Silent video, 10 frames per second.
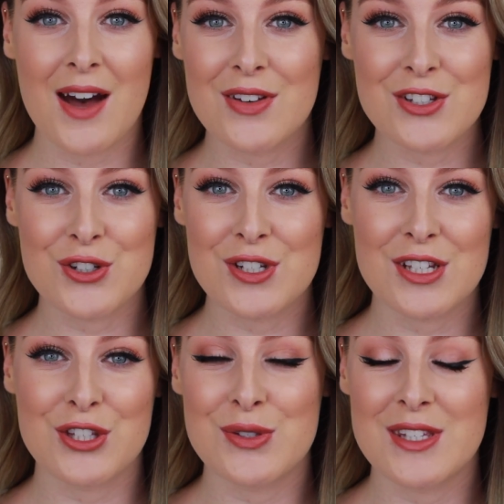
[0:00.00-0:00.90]
I have
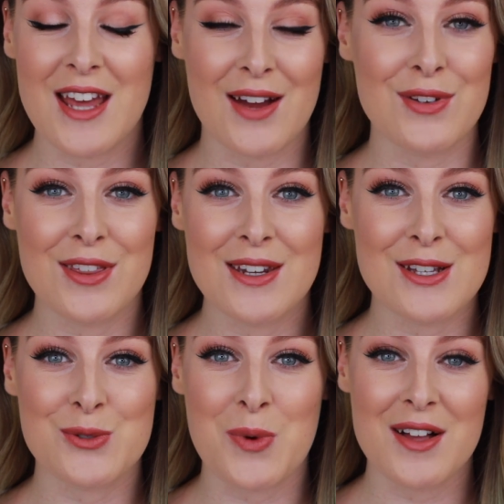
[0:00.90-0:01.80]
enjoyed using everything
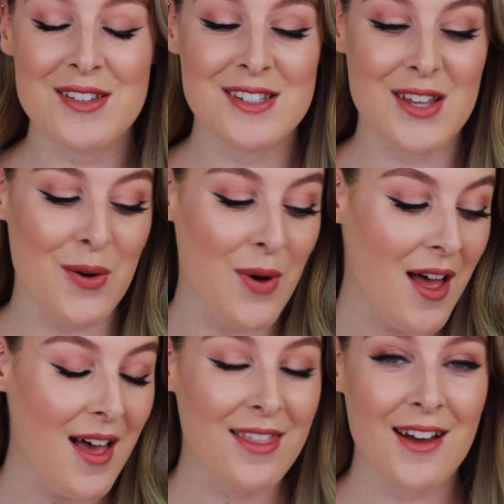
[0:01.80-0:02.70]
as well. So
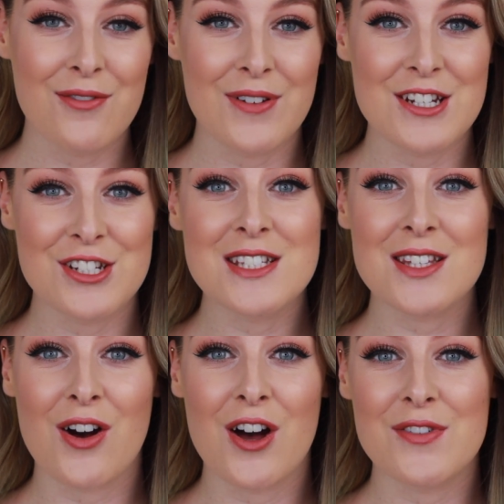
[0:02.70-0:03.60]
that finishes
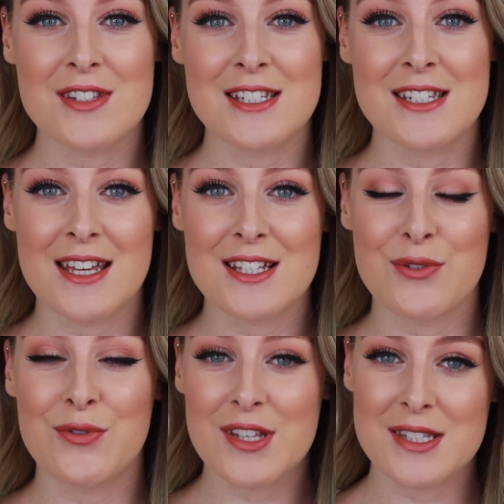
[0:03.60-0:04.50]
off today's
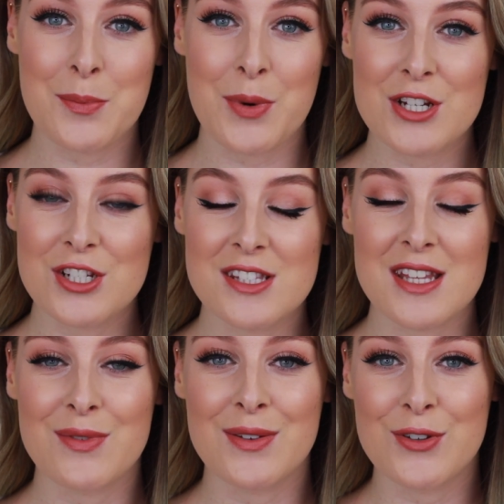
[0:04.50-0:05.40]
first impressions
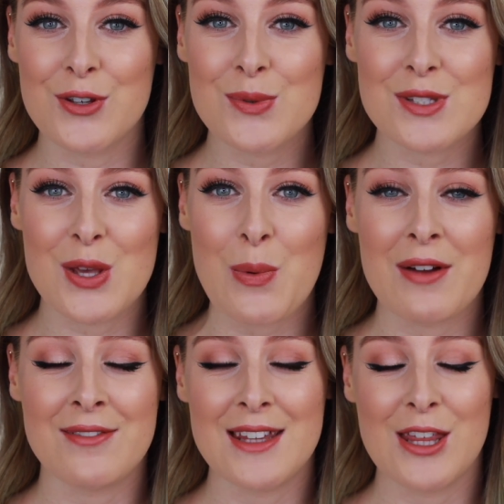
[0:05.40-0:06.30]
and review. So
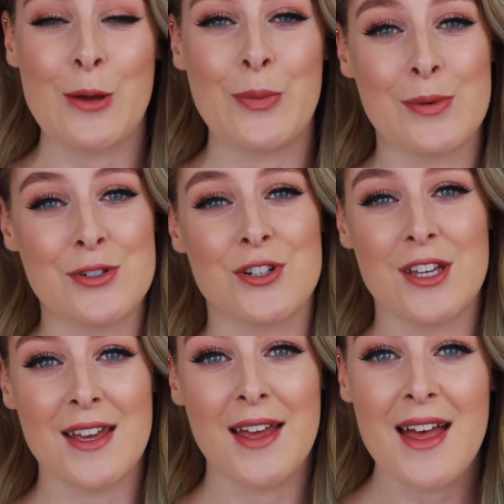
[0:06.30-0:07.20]
I really hope you
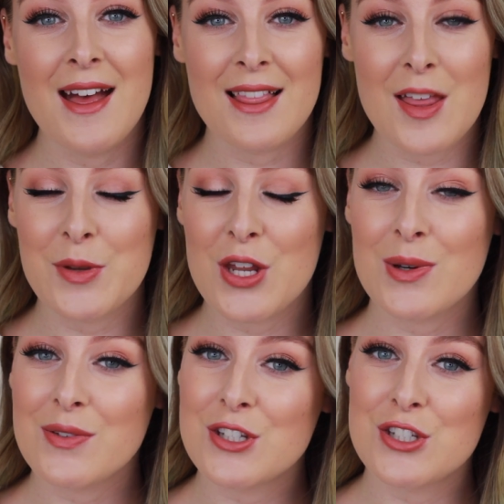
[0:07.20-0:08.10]
enjoy it. Let me know
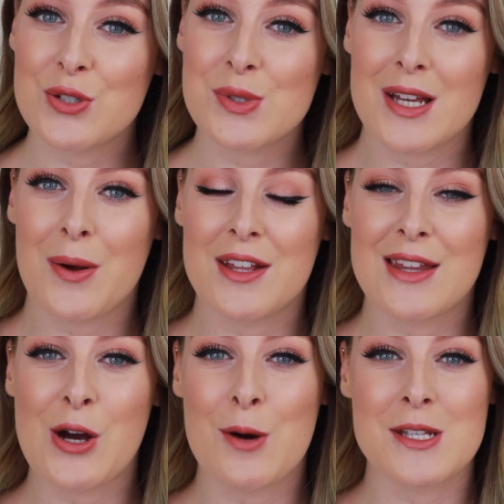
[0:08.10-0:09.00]
if you do down in
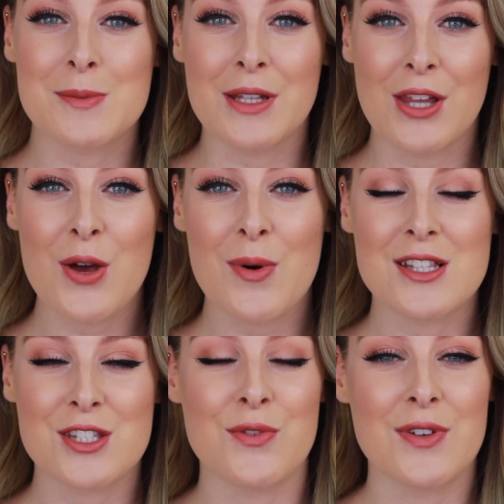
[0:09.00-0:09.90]
the comments below,
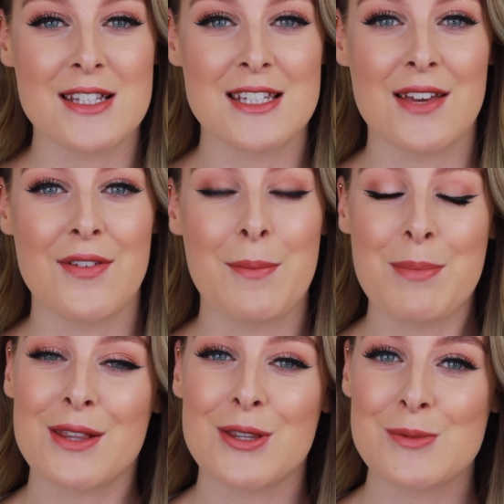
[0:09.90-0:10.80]
and don't forget to give it a
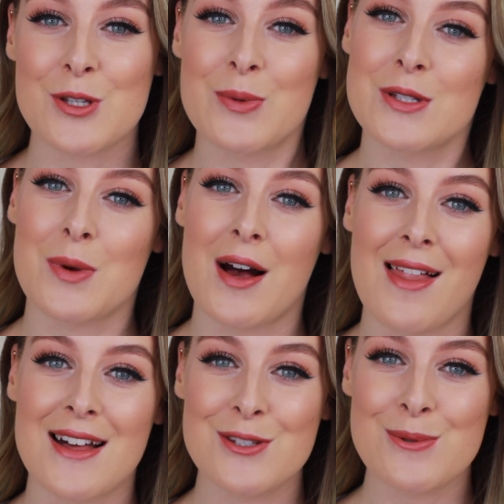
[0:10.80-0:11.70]
big thumbs up as
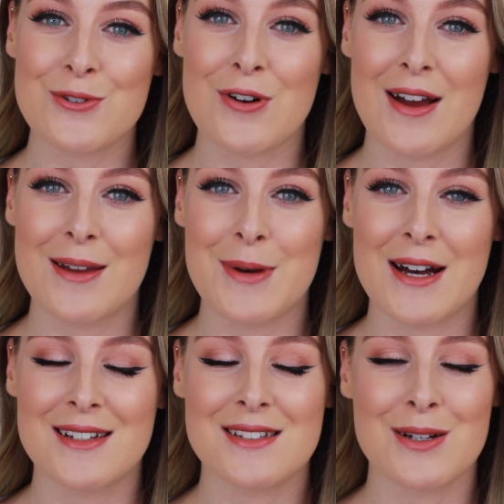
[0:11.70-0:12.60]
well and subscribe,
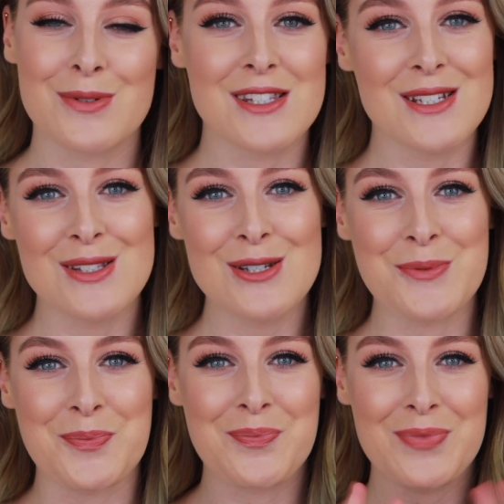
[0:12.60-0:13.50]
and I will see you
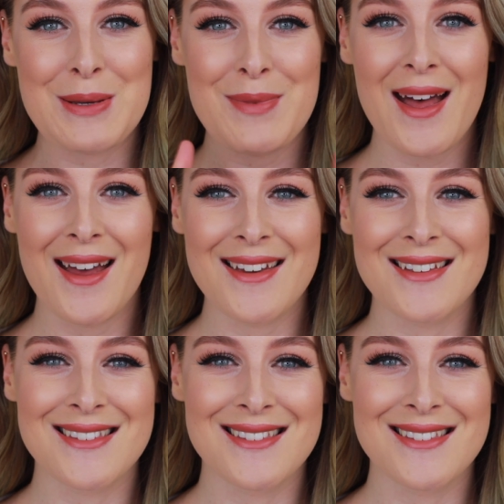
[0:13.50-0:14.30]
soon. Bye.